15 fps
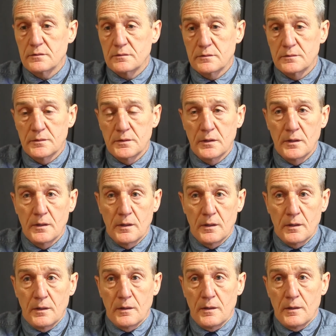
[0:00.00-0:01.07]
Was it always
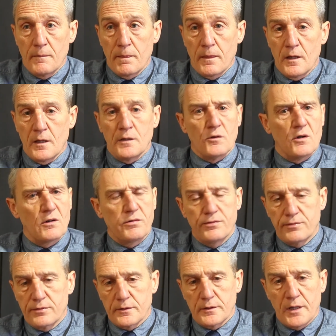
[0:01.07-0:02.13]
your ambition to do
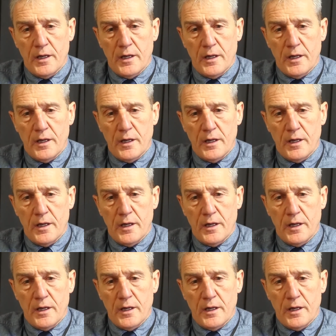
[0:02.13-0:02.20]
that?